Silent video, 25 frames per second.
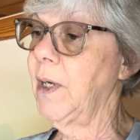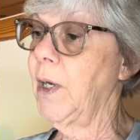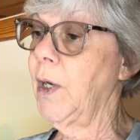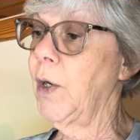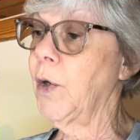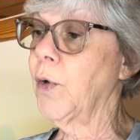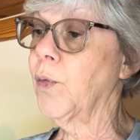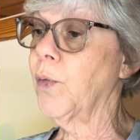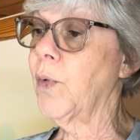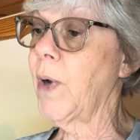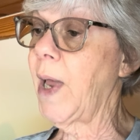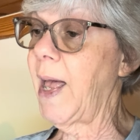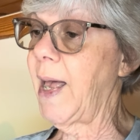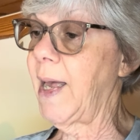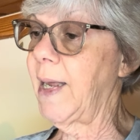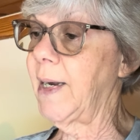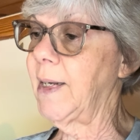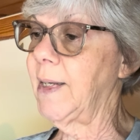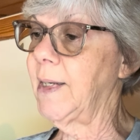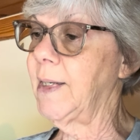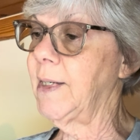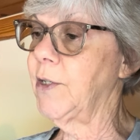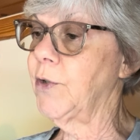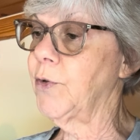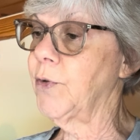Rat
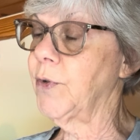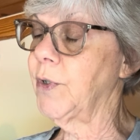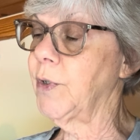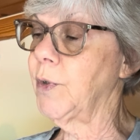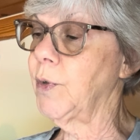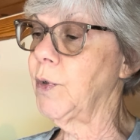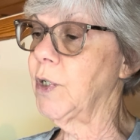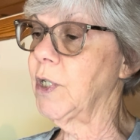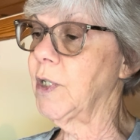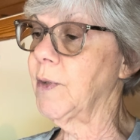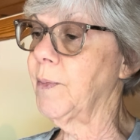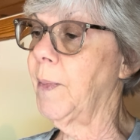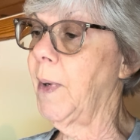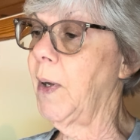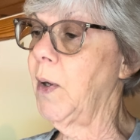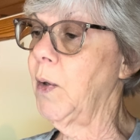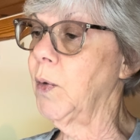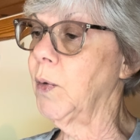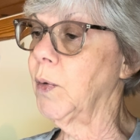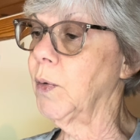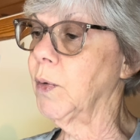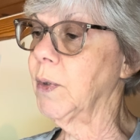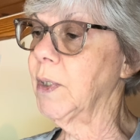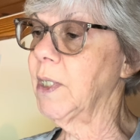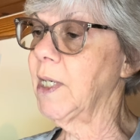introduced
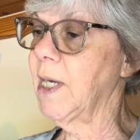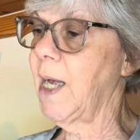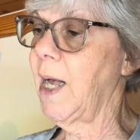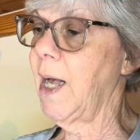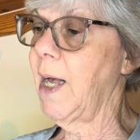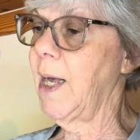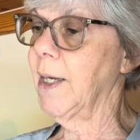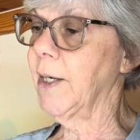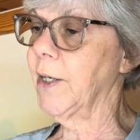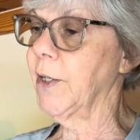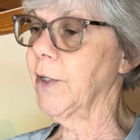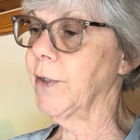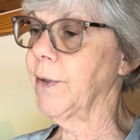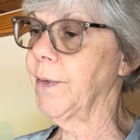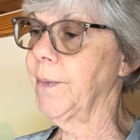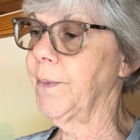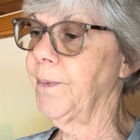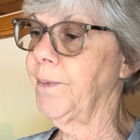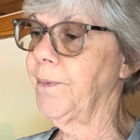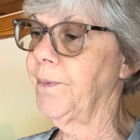Mole to Otter.